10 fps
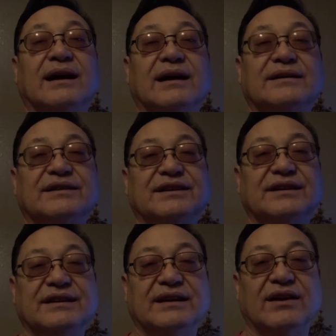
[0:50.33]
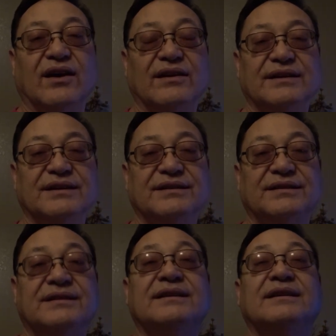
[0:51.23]
You need to get on
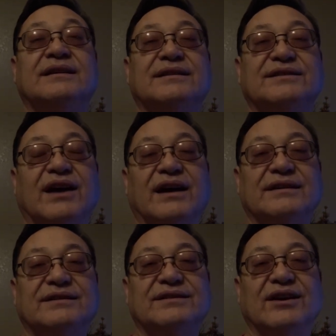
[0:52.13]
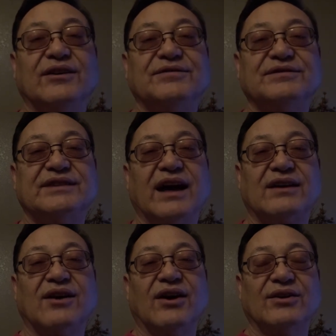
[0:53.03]
his site and stuff,
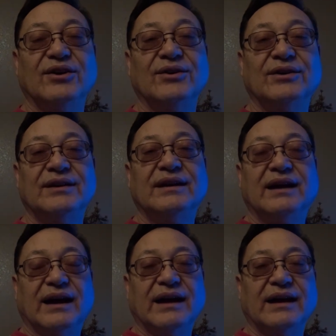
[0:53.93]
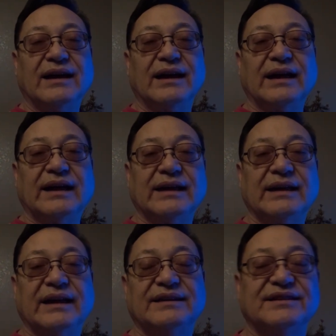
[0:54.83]
Zach Auto
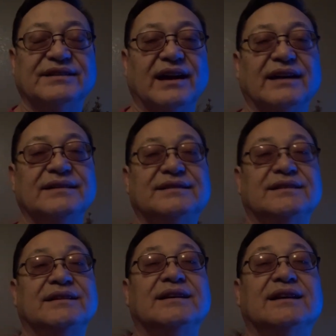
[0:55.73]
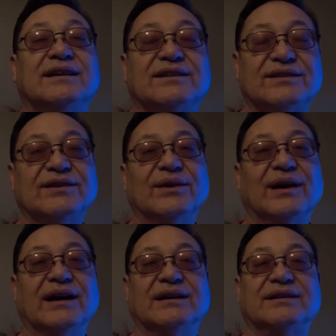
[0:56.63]
and Designs,
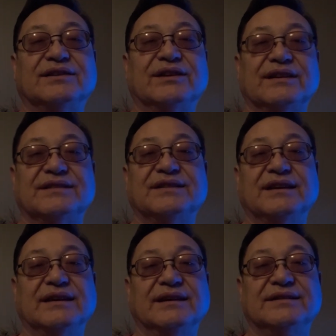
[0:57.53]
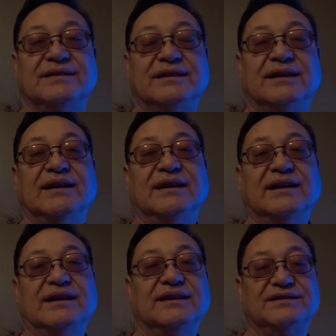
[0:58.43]
so you can see his
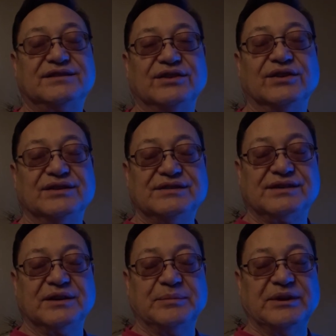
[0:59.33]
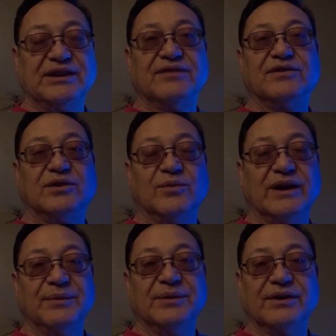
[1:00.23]
deal. He's going to be giving
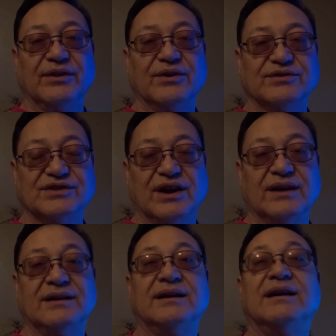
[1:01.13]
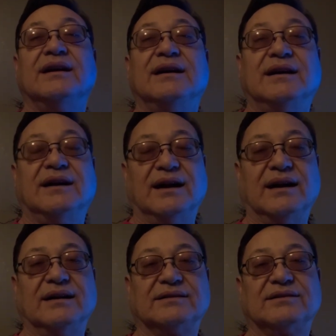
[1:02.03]
away one of those
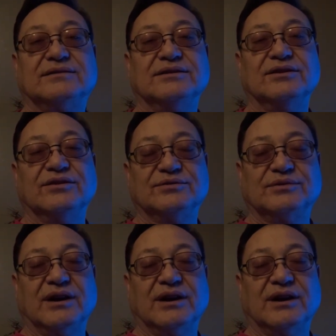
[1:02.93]
little